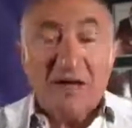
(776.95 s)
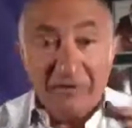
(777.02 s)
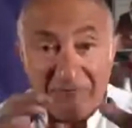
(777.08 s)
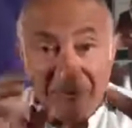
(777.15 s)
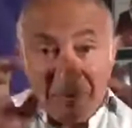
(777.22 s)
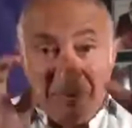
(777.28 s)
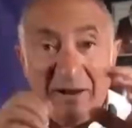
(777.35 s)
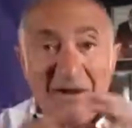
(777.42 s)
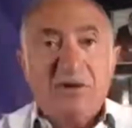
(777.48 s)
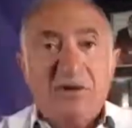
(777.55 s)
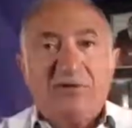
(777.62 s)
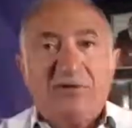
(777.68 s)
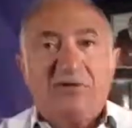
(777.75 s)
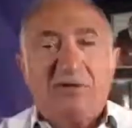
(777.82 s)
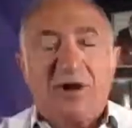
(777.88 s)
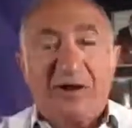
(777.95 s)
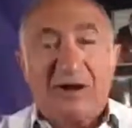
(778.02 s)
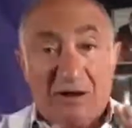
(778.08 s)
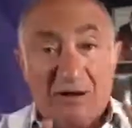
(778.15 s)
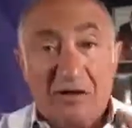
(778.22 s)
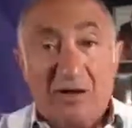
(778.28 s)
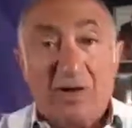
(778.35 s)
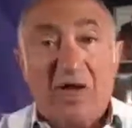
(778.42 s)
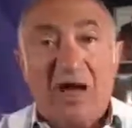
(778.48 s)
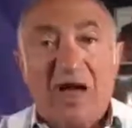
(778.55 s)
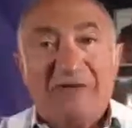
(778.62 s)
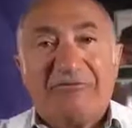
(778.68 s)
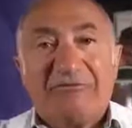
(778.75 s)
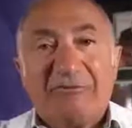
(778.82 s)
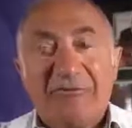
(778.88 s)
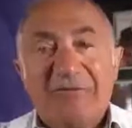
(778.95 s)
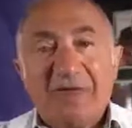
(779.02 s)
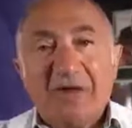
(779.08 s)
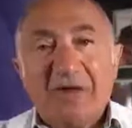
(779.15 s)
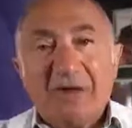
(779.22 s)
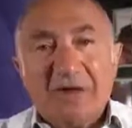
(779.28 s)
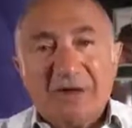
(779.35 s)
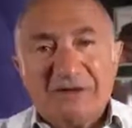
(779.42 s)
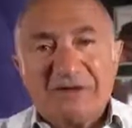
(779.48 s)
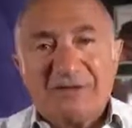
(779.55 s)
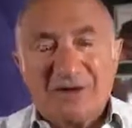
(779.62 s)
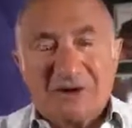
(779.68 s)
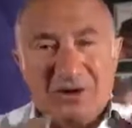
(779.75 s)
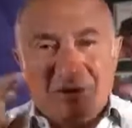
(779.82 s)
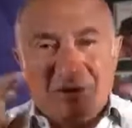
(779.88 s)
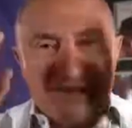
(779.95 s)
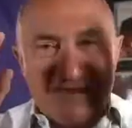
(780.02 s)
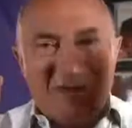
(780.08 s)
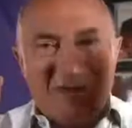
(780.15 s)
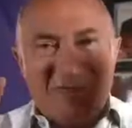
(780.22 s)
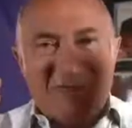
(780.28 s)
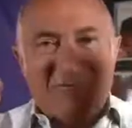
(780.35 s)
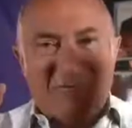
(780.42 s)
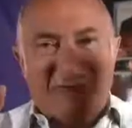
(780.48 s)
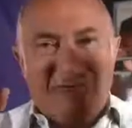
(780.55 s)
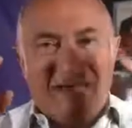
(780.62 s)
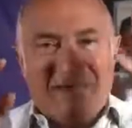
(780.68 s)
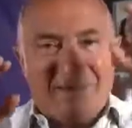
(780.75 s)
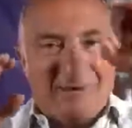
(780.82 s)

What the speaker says: For many of you right now, your life is kind of like the Olympic flag.